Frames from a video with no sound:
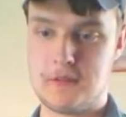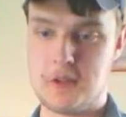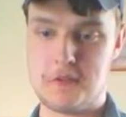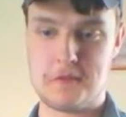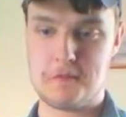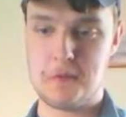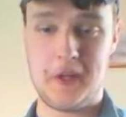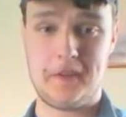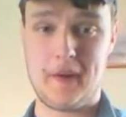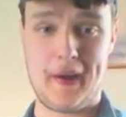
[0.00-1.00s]
Just
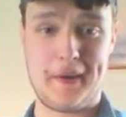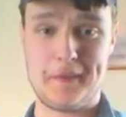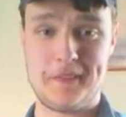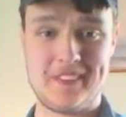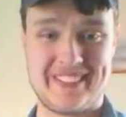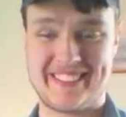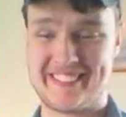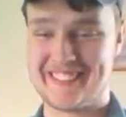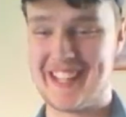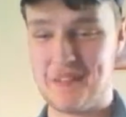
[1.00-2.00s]
waiting around.
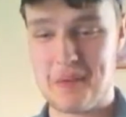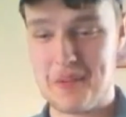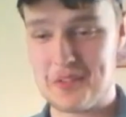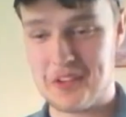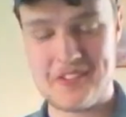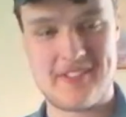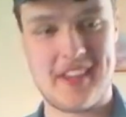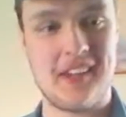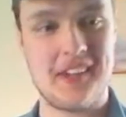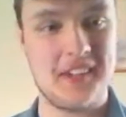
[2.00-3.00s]
Everybody's gone
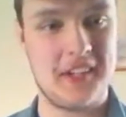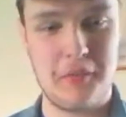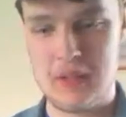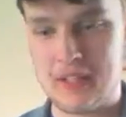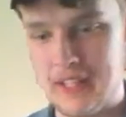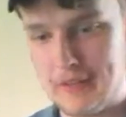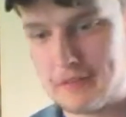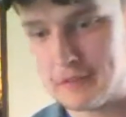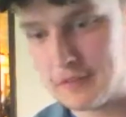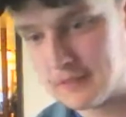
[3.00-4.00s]
silent. Did everybody
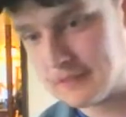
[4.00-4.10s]
leave?